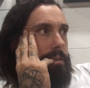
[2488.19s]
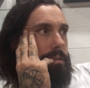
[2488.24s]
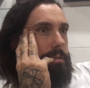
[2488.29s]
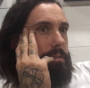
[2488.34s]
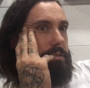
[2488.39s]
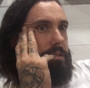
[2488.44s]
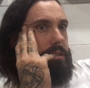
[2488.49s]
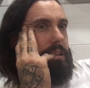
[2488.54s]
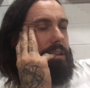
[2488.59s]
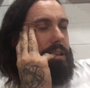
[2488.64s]

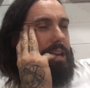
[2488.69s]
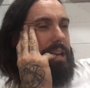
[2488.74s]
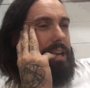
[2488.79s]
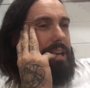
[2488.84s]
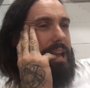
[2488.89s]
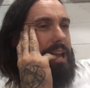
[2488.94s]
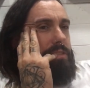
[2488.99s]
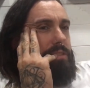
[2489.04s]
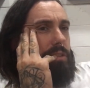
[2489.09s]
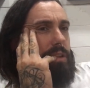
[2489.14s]
They're like
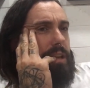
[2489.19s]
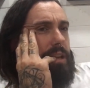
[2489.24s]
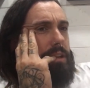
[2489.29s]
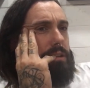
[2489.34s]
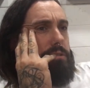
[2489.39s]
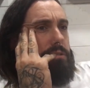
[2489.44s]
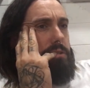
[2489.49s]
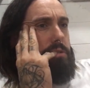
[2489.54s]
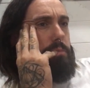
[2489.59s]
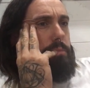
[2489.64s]
an ethnic
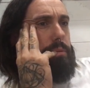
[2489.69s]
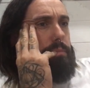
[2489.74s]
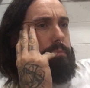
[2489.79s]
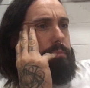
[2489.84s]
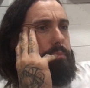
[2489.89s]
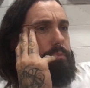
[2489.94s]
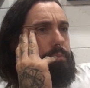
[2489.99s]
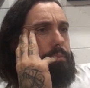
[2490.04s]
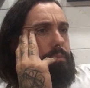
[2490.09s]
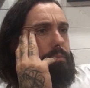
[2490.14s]
group,
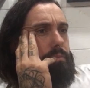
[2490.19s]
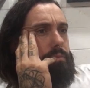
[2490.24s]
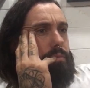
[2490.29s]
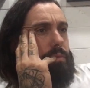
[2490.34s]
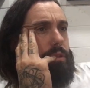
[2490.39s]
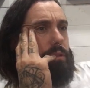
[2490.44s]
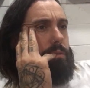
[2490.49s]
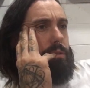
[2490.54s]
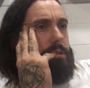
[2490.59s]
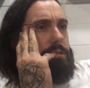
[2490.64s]

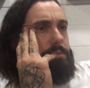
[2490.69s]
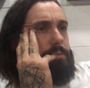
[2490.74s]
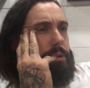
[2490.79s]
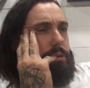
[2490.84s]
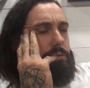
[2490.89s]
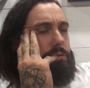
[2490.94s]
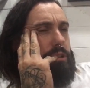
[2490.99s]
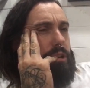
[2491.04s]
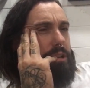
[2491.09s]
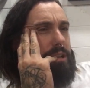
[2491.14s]
whereas
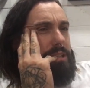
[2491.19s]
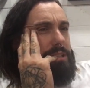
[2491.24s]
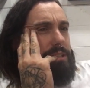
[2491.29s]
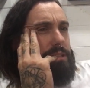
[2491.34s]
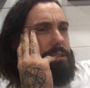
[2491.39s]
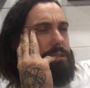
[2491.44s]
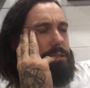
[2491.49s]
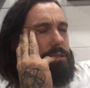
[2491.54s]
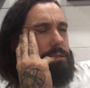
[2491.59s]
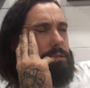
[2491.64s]
boondockers
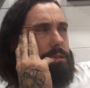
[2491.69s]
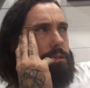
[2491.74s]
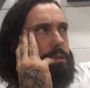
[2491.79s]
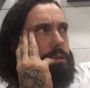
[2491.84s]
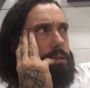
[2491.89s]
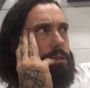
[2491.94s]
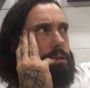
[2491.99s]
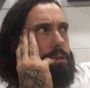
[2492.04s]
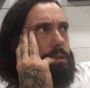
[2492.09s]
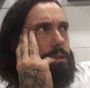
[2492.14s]
and
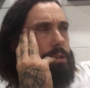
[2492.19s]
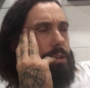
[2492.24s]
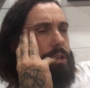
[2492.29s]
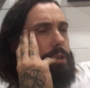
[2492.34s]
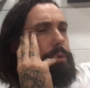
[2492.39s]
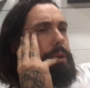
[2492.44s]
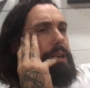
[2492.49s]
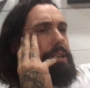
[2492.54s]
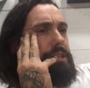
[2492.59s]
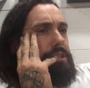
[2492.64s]

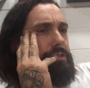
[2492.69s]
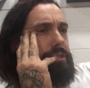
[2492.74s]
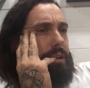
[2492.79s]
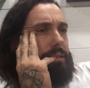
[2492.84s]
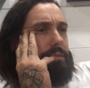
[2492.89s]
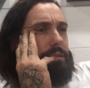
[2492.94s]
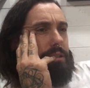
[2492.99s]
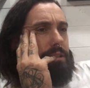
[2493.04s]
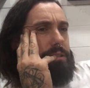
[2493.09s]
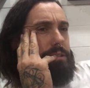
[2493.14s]
New Age
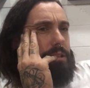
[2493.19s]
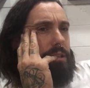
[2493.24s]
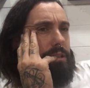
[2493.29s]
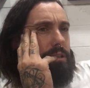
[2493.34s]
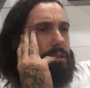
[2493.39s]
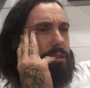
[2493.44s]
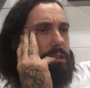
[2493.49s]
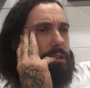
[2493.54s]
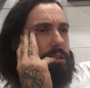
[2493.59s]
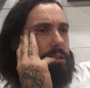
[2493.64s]
travellers
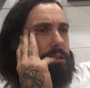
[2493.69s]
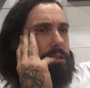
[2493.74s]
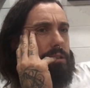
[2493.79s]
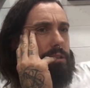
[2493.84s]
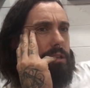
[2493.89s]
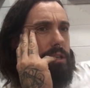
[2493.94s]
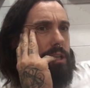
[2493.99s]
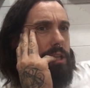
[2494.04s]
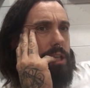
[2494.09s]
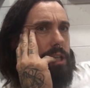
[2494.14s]
are
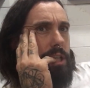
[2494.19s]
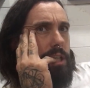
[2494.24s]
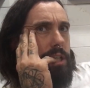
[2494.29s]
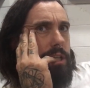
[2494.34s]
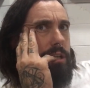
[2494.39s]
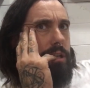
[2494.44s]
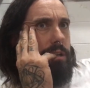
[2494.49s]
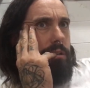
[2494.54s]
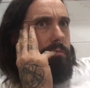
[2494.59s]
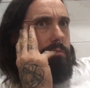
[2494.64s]

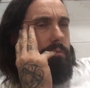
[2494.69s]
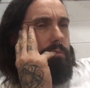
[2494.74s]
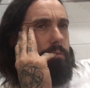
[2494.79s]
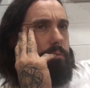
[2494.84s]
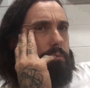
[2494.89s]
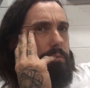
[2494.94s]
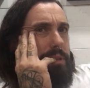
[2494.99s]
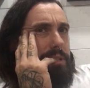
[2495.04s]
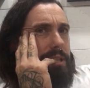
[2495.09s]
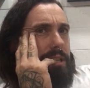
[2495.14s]

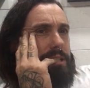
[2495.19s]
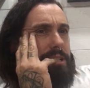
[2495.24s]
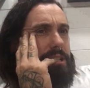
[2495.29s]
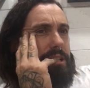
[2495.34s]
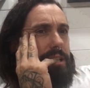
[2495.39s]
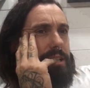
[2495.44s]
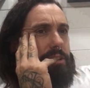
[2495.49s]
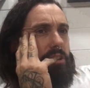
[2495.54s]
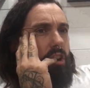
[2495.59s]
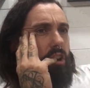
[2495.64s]

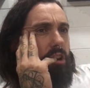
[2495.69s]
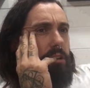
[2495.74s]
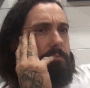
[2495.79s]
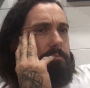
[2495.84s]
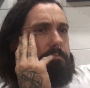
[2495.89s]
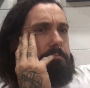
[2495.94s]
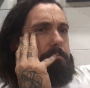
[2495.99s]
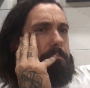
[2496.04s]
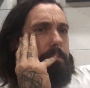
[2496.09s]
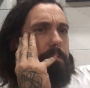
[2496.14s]
potentially not.
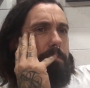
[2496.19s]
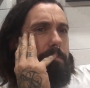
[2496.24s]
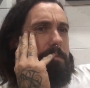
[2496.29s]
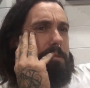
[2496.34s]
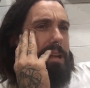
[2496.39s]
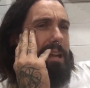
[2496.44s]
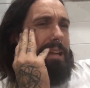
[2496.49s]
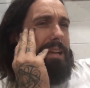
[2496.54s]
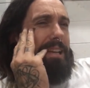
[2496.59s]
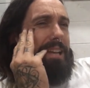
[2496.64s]

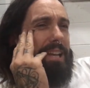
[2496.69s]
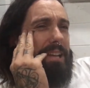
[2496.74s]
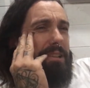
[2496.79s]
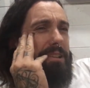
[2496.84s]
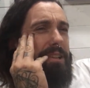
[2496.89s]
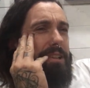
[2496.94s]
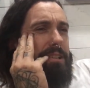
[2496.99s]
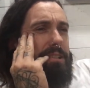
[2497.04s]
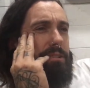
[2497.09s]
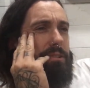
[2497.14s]
Like I
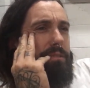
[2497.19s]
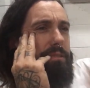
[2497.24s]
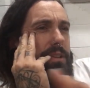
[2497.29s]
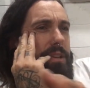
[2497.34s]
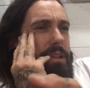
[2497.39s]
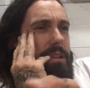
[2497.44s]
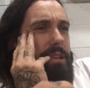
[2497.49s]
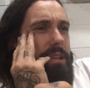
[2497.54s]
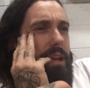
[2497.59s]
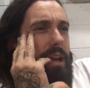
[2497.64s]

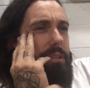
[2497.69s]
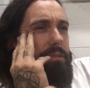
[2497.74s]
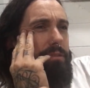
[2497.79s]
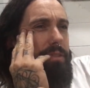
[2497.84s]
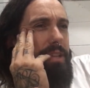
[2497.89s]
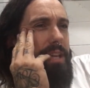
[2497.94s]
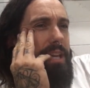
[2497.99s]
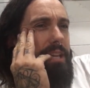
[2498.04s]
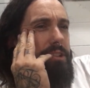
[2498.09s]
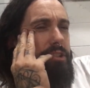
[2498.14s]
don't
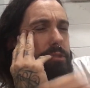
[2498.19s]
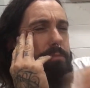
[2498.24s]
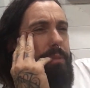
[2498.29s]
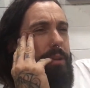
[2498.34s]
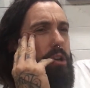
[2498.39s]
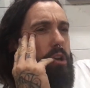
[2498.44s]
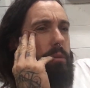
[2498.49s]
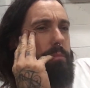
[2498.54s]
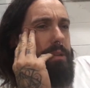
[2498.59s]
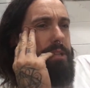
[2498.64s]
think you can just
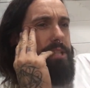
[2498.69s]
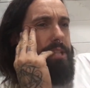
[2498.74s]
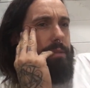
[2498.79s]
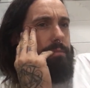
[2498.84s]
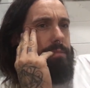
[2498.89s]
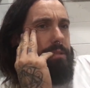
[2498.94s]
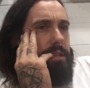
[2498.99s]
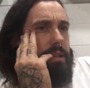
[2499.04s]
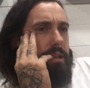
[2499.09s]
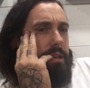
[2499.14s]
become a
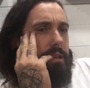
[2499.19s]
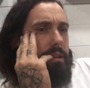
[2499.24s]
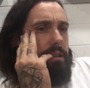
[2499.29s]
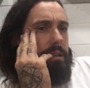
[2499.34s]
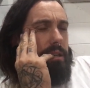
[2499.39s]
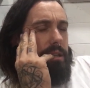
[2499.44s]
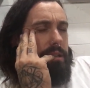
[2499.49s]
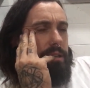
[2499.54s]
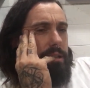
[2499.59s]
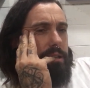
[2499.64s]
gypsy.
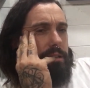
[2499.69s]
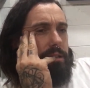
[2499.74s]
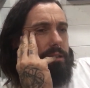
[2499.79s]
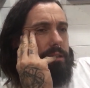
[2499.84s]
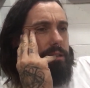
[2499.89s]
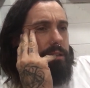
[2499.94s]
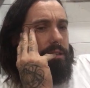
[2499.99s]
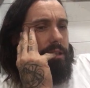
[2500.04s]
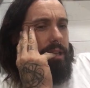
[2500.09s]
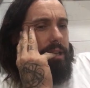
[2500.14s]
I think that
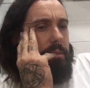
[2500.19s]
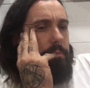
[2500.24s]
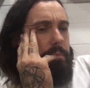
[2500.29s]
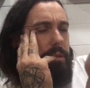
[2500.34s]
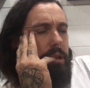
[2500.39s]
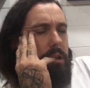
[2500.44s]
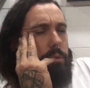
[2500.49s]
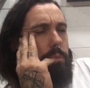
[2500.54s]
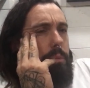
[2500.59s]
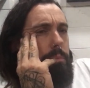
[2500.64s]
you can
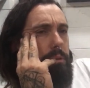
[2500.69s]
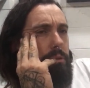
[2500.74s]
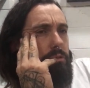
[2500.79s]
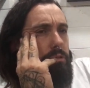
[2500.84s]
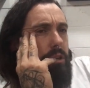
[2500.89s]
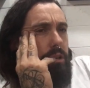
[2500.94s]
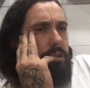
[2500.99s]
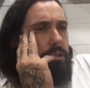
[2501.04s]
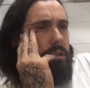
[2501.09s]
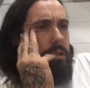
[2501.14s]
become a
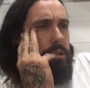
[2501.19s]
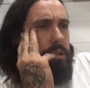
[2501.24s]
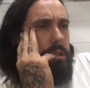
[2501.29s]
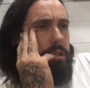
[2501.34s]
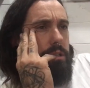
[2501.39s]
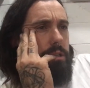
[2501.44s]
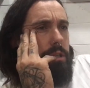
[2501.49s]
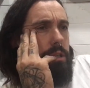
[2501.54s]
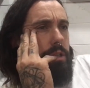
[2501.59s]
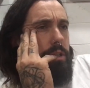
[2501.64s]
boondocker or
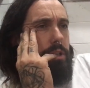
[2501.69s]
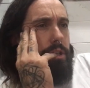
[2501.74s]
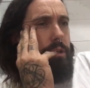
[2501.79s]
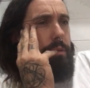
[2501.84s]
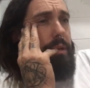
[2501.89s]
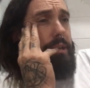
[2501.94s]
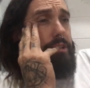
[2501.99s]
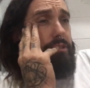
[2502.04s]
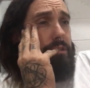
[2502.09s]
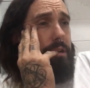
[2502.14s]
a New
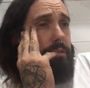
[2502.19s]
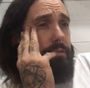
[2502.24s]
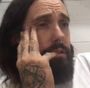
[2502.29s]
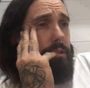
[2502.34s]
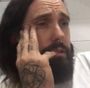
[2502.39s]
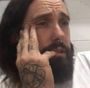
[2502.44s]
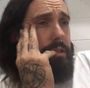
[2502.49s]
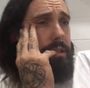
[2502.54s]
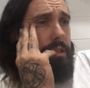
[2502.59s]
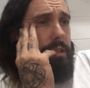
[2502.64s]
Age
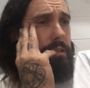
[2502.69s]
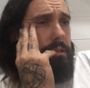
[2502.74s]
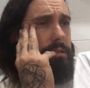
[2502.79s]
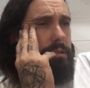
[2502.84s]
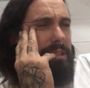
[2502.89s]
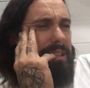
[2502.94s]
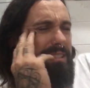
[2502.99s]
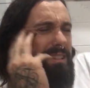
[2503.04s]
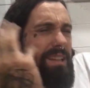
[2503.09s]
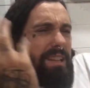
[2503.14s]
traveller. I think
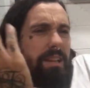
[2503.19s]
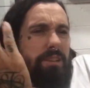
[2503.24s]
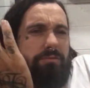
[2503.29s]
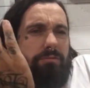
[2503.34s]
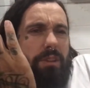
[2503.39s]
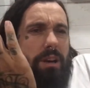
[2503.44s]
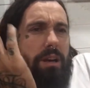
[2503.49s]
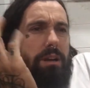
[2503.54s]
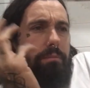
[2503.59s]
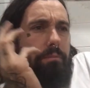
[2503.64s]
that's
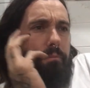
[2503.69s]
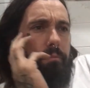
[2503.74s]
right.